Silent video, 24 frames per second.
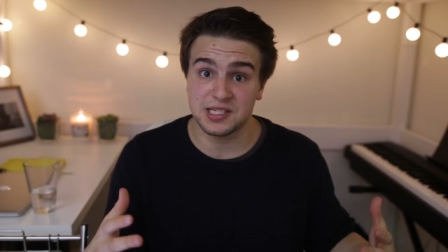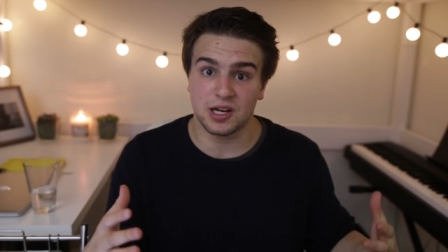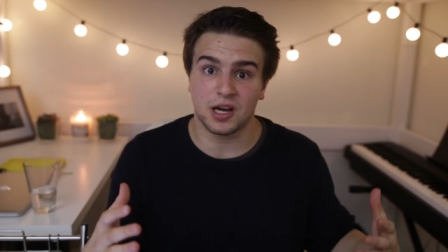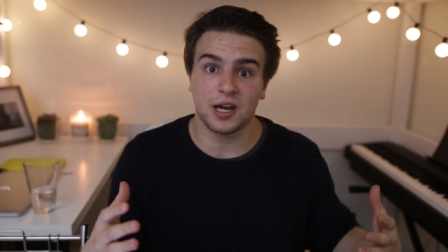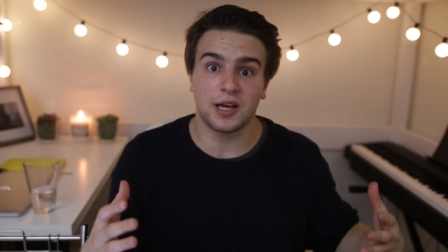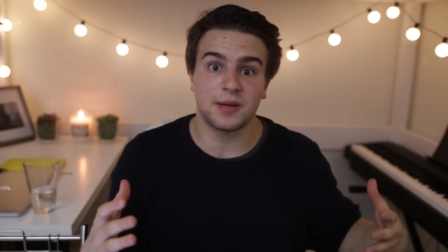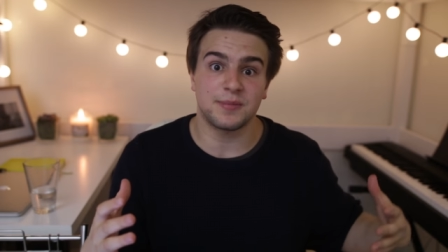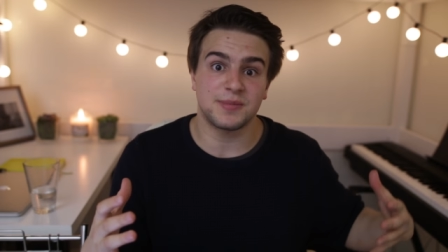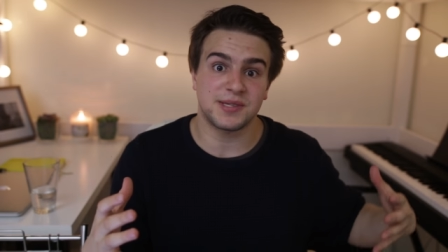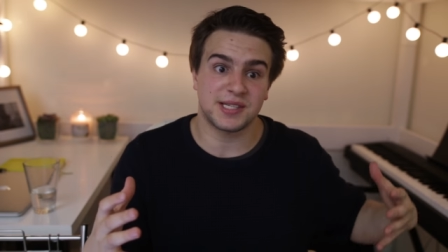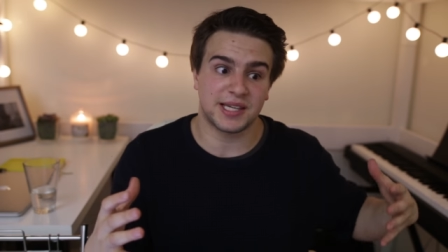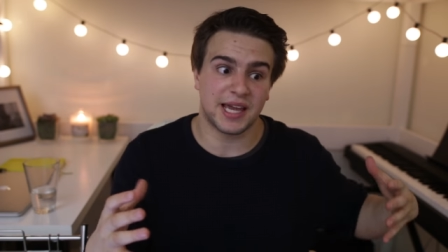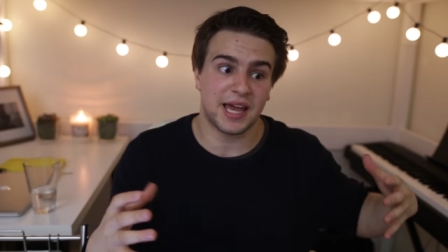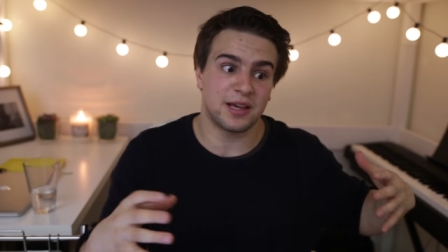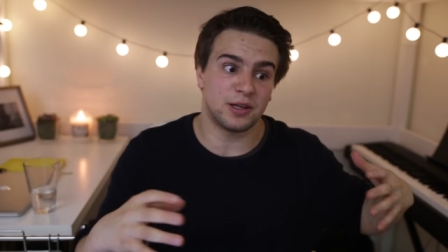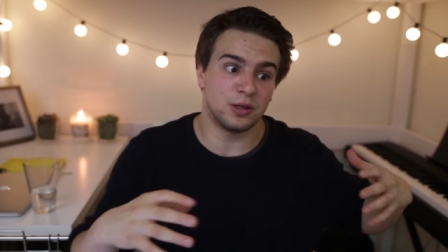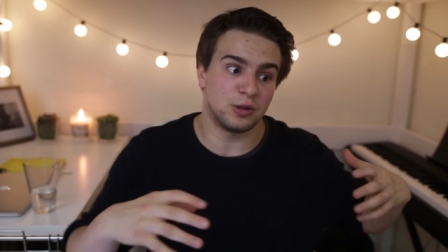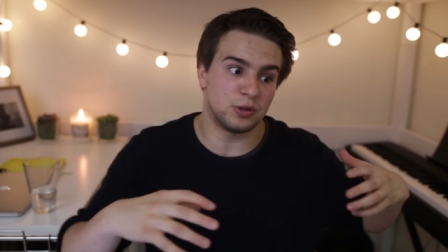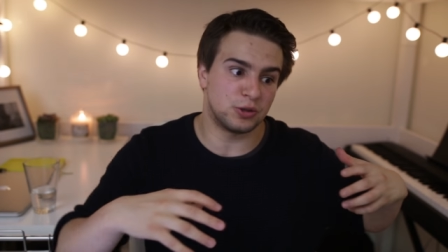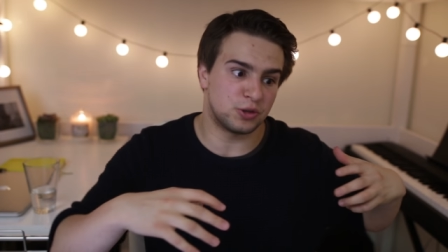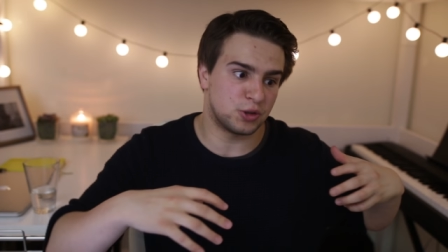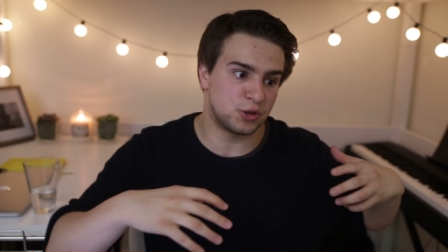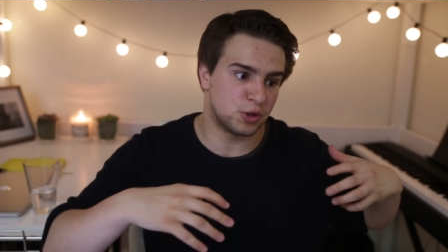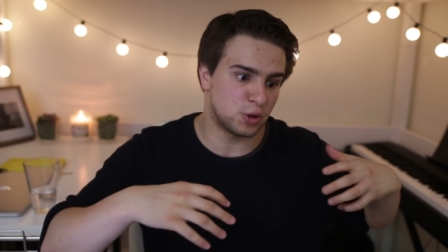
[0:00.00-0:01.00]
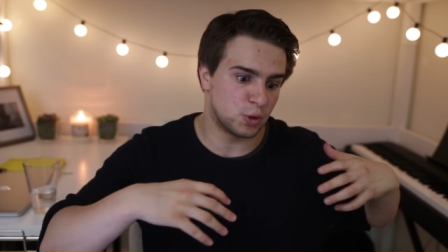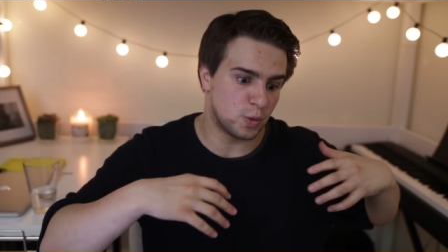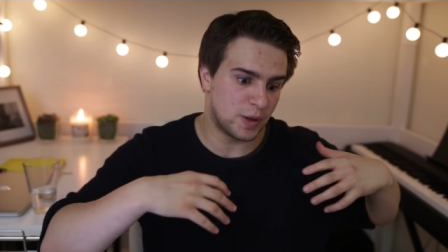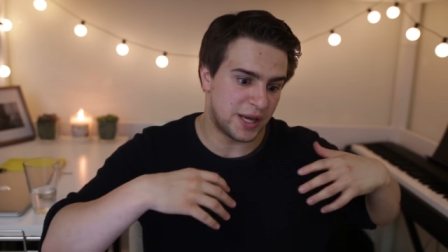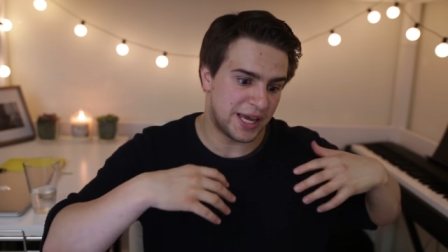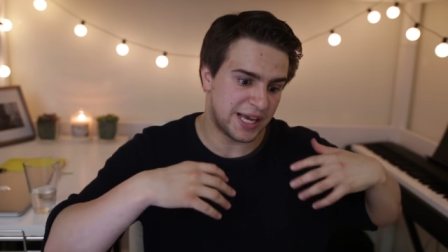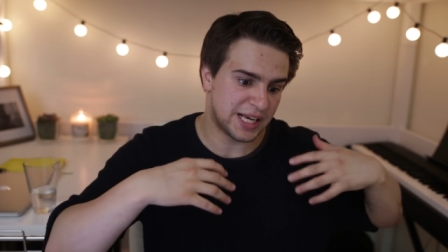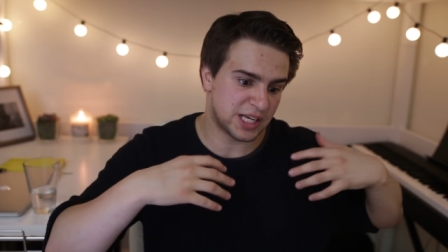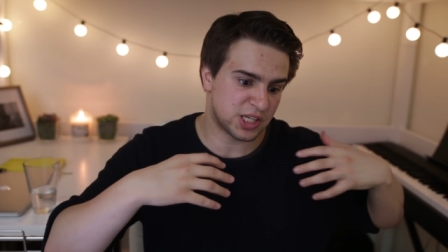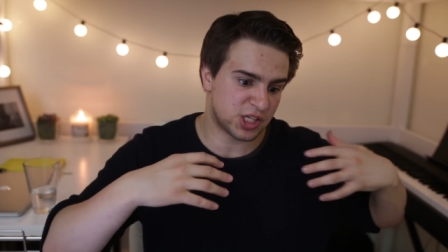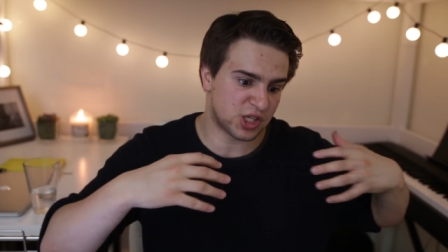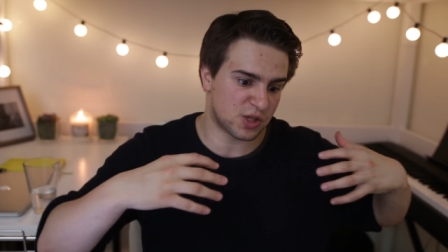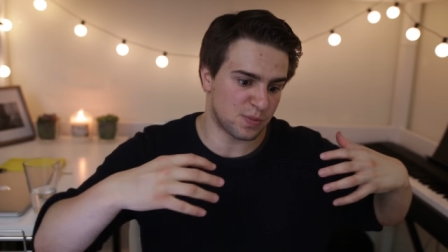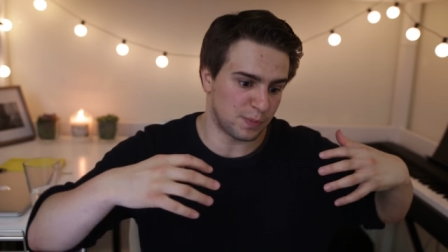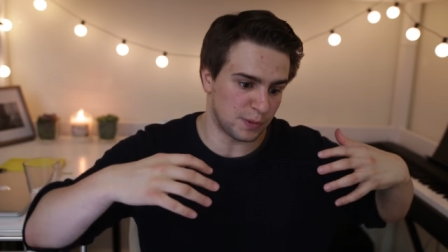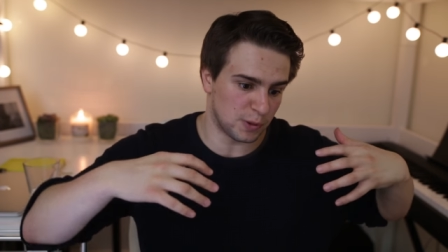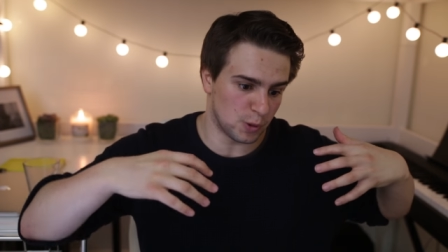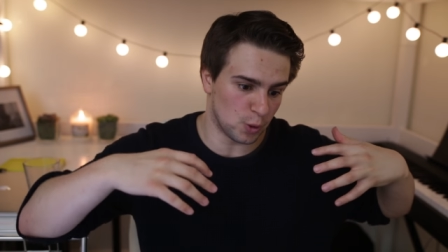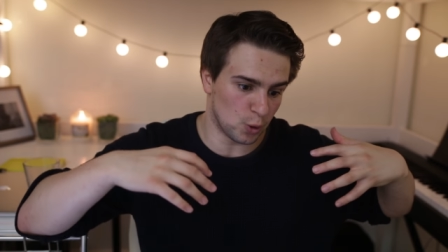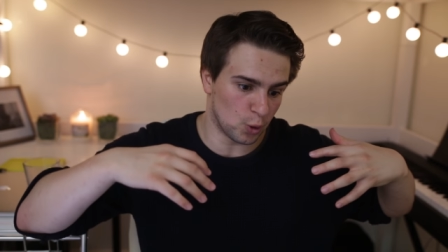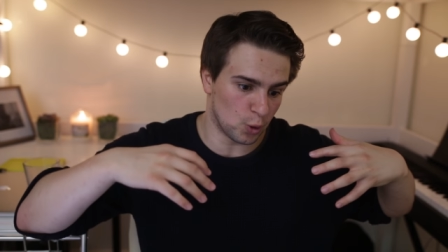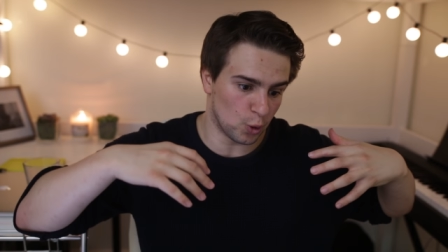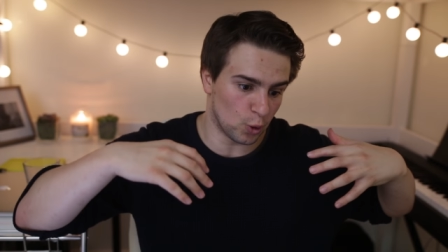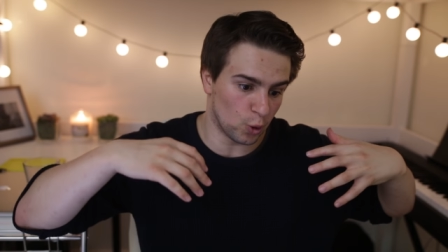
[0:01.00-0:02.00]
time scale to
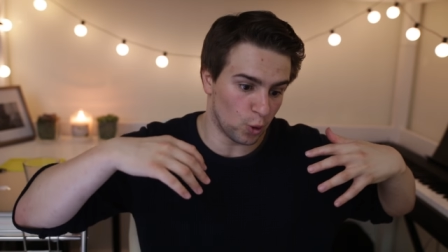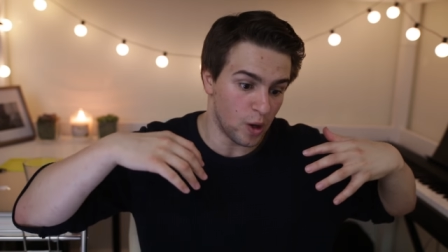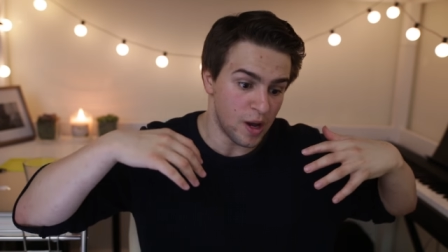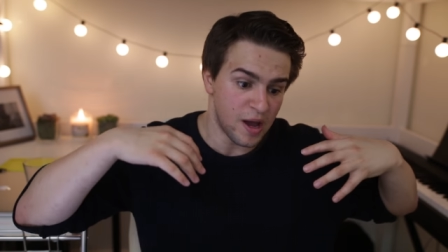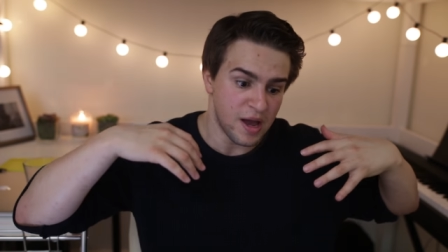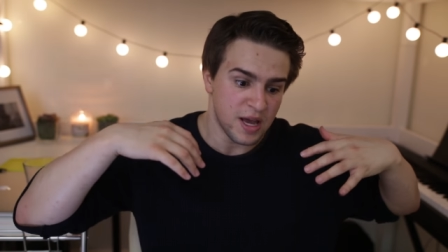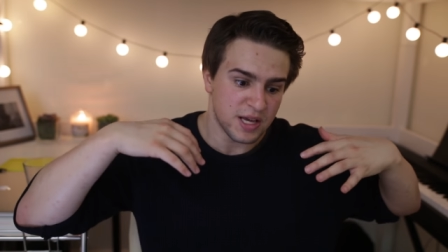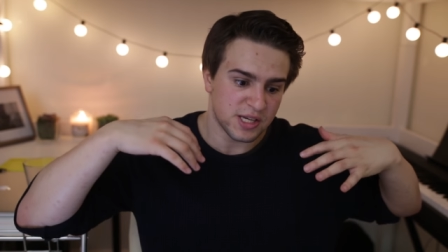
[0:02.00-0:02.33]
explore